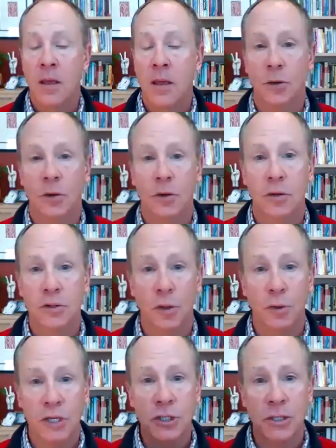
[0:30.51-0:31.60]
So
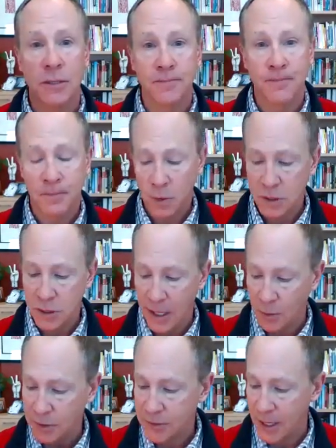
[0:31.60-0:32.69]
Christian
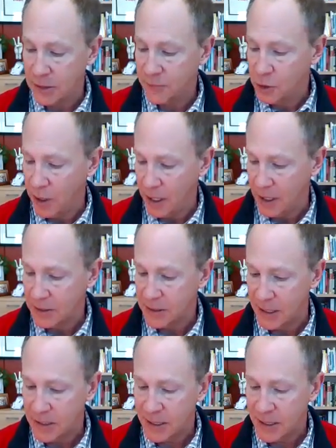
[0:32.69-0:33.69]
Eckels, thanks for joining us today.